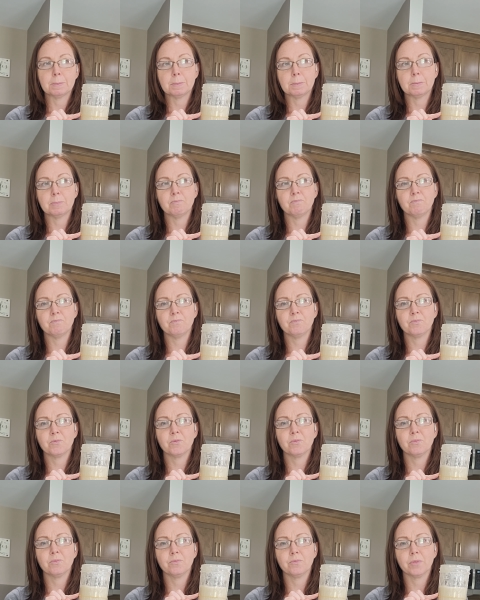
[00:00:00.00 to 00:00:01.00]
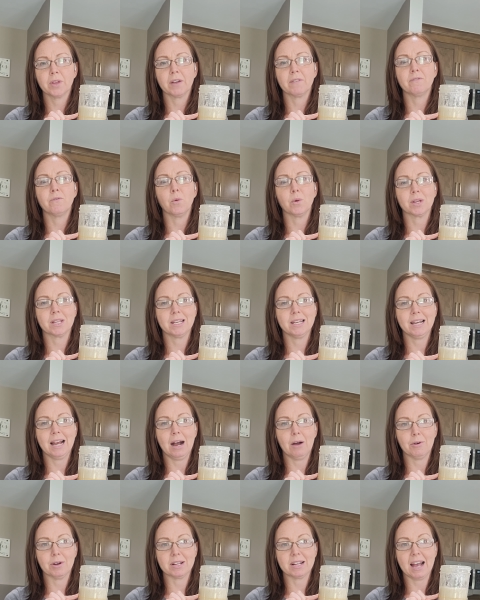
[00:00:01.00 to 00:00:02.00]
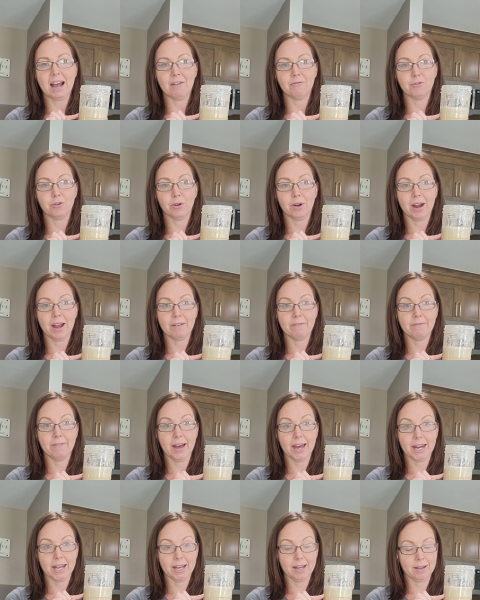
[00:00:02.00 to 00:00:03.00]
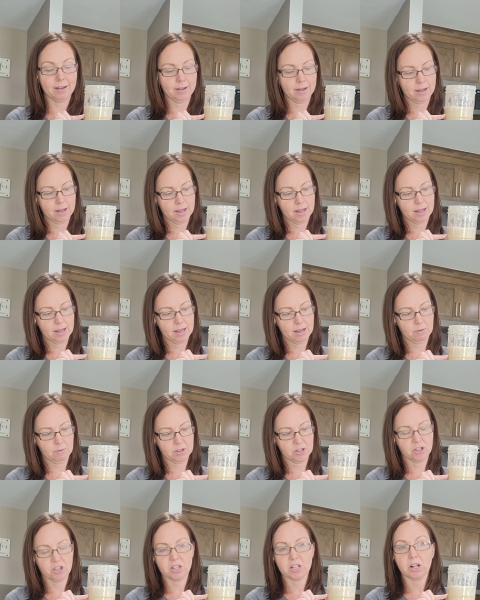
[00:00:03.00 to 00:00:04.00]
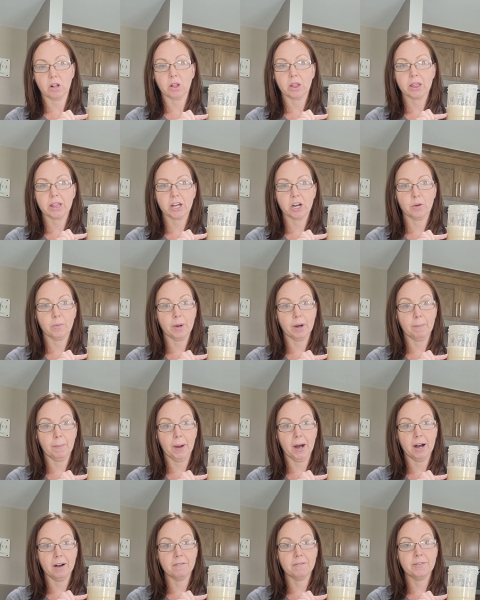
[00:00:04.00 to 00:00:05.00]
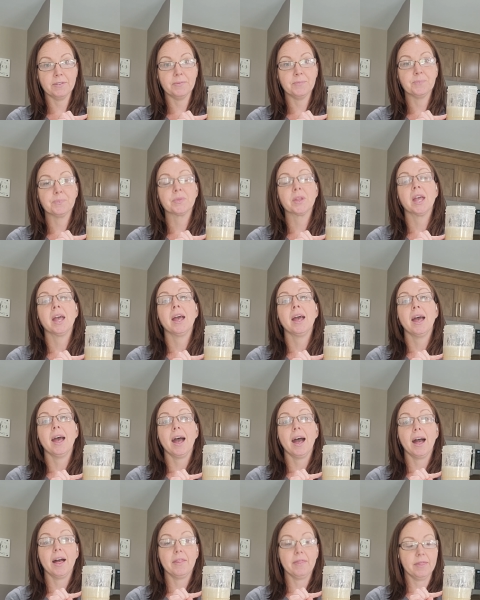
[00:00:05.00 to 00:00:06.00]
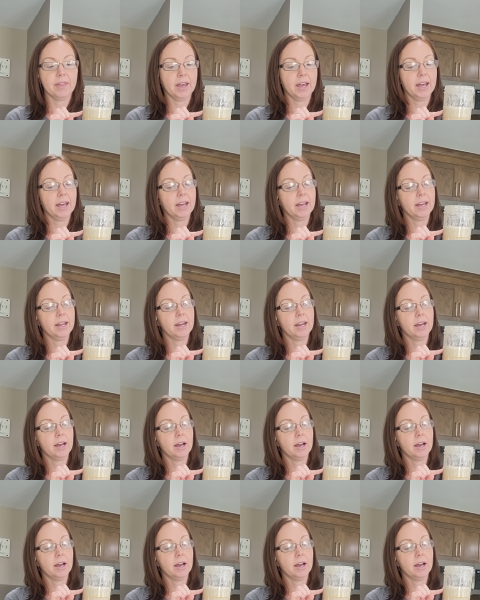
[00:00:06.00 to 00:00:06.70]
Like 14 hours after I fed it. It was just a little bit above. And then